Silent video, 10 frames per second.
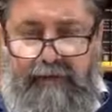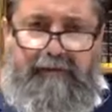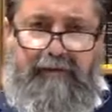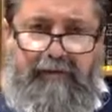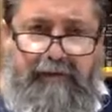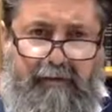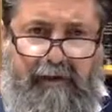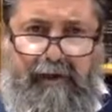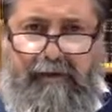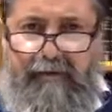So he said, I'm
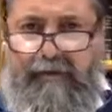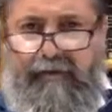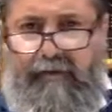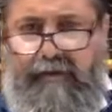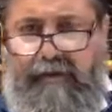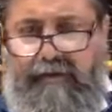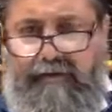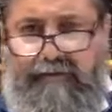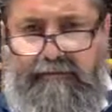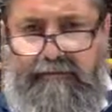not going to be the one
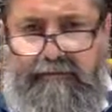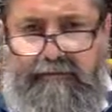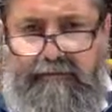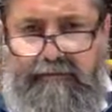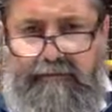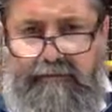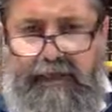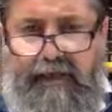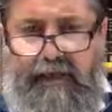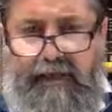
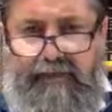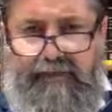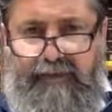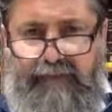and he left.